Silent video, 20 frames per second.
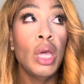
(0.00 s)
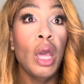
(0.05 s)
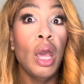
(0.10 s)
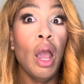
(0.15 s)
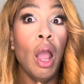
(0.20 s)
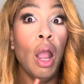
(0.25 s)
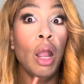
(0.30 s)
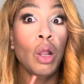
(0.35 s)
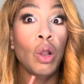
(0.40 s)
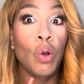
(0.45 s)

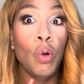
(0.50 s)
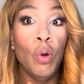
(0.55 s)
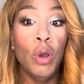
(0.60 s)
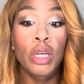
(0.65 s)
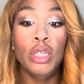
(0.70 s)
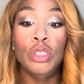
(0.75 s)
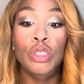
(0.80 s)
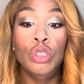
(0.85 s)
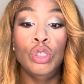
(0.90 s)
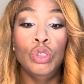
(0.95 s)
are
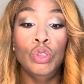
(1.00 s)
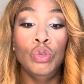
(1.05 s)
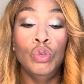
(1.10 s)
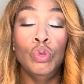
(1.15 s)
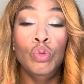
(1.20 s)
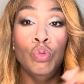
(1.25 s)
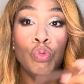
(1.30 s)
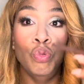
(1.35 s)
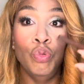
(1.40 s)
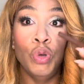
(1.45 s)
going
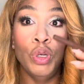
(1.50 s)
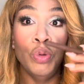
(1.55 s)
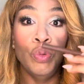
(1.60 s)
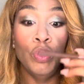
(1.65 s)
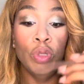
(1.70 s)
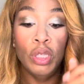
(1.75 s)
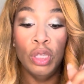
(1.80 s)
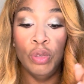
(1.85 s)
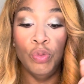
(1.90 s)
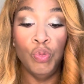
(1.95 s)
to,
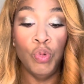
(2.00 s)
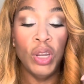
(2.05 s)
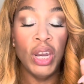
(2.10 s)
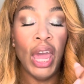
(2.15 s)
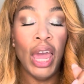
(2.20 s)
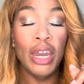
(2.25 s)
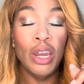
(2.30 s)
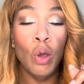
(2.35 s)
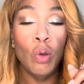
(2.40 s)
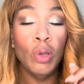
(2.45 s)
what
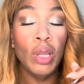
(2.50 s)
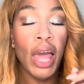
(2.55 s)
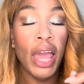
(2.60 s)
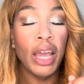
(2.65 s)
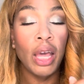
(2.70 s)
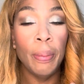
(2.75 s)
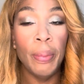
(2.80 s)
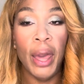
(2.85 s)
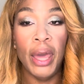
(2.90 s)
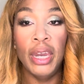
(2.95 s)
I don't
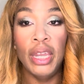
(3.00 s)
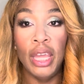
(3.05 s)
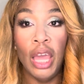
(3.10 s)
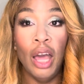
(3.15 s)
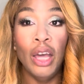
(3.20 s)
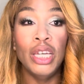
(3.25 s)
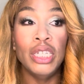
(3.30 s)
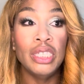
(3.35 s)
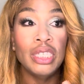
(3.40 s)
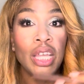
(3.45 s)
like about it,
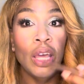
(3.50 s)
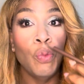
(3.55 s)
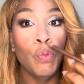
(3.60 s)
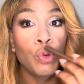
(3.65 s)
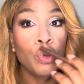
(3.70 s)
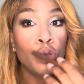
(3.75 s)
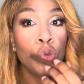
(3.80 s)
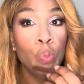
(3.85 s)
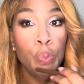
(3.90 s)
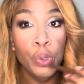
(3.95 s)
y'all, is that
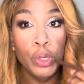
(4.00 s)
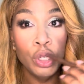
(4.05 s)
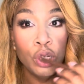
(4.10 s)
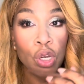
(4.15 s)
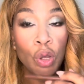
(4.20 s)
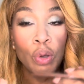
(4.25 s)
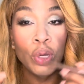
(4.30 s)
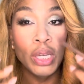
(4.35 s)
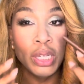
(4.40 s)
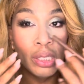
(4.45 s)
when you put it
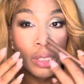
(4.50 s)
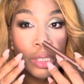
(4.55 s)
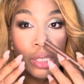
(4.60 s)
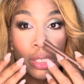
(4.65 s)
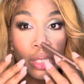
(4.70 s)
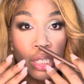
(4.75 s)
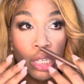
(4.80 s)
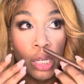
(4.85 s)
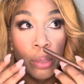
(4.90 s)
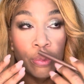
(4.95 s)
on, it
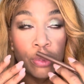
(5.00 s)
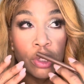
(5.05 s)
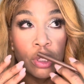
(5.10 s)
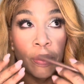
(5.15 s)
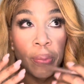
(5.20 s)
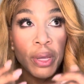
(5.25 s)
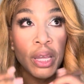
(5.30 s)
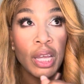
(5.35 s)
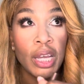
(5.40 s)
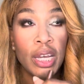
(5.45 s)
skips
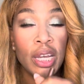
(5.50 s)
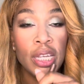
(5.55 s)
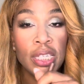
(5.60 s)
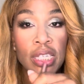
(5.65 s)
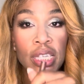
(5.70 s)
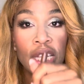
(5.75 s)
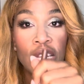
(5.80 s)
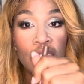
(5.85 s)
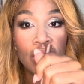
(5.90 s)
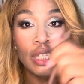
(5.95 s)

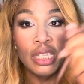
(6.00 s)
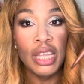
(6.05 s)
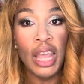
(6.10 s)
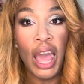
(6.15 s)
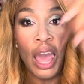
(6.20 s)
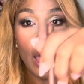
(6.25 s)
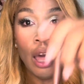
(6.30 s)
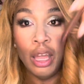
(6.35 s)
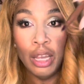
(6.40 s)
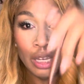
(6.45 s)
because it's
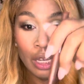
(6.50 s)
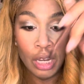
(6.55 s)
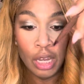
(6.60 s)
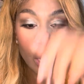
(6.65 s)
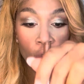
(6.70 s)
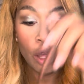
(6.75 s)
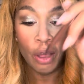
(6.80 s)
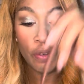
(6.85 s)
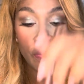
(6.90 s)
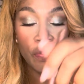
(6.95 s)
not
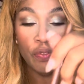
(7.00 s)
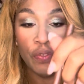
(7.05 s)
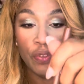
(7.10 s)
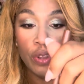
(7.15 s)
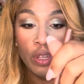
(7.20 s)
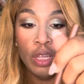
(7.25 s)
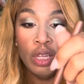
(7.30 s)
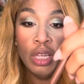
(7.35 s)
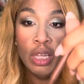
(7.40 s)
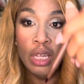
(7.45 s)
enough
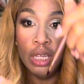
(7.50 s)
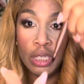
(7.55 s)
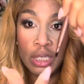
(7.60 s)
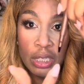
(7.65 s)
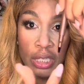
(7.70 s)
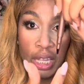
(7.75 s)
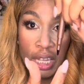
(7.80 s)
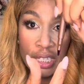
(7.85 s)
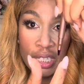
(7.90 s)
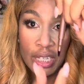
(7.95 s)

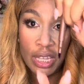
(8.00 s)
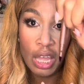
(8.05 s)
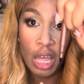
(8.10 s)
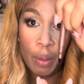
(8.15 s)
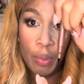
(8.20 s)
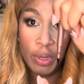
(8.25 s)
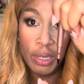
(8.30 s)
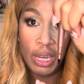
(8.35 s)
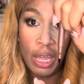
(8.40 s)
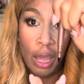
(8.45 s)
that's
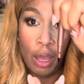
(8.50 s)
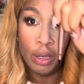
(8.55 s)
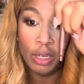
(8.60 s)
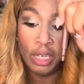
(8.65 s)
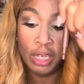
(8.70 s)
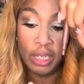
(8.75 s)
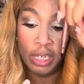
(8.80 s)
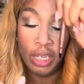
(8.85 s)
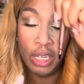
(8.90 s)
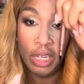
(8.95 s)
coming down
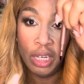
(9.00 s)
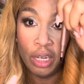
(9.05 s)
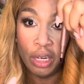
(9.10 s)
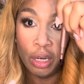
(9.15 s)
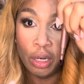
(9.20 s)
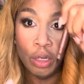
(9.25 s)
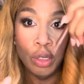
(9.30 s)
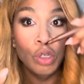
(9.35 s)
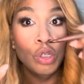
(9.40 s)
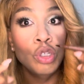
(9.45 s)
in
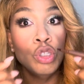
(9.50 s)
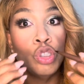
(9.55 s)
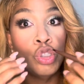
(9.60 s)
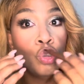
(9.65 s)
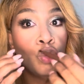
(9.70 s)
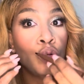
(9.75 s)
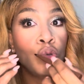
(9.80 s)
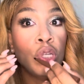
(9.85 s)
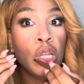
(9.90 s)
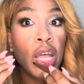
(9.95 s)
here
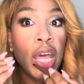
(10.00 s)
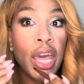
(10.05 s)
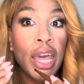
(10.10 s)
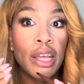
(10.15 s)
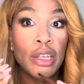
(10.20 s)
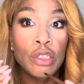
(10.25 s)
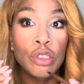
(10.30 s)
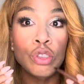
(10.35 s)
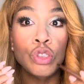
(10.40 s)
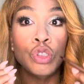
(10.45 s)
to
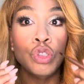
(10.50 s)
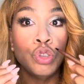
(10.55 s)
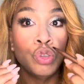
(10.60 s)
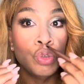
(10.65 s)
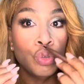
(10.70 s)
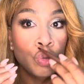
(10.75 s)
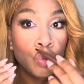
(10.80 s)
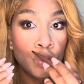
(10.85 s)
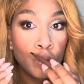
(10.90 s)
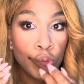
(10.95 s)
last
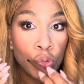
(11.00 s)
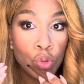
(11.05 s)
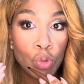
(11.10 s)
you